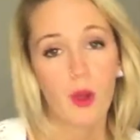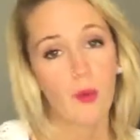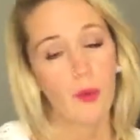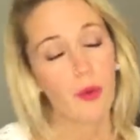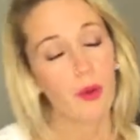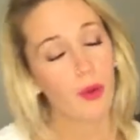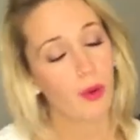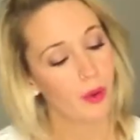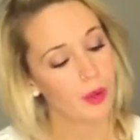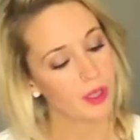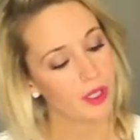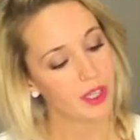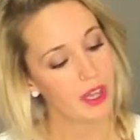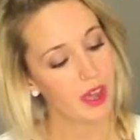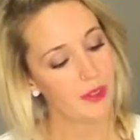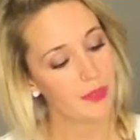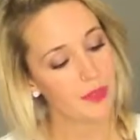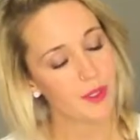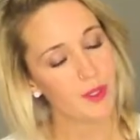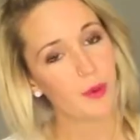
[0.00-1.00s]
we're going to
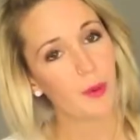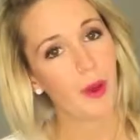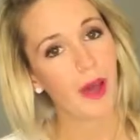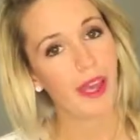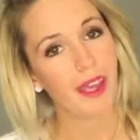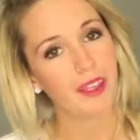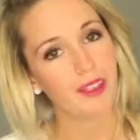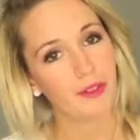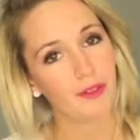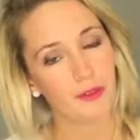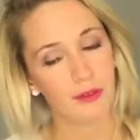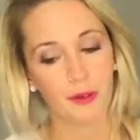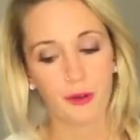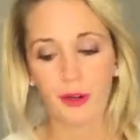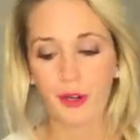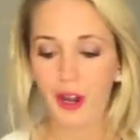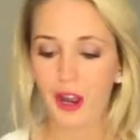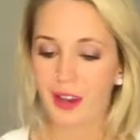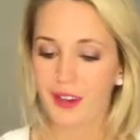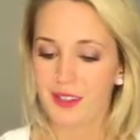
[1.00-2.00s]
cut the twine
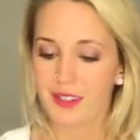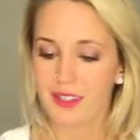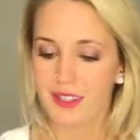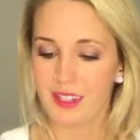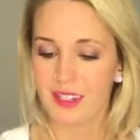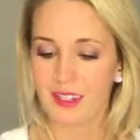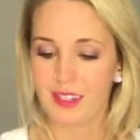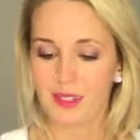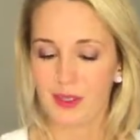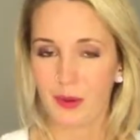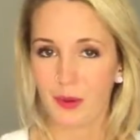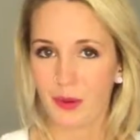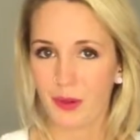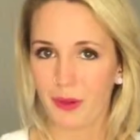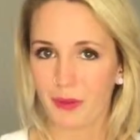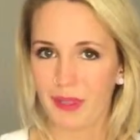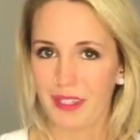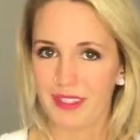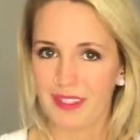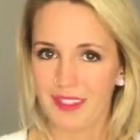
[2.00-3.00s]
for our 6
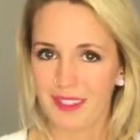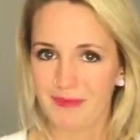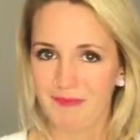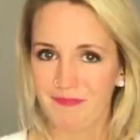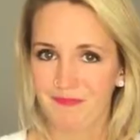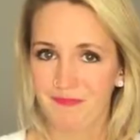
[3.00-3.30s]
ornaments.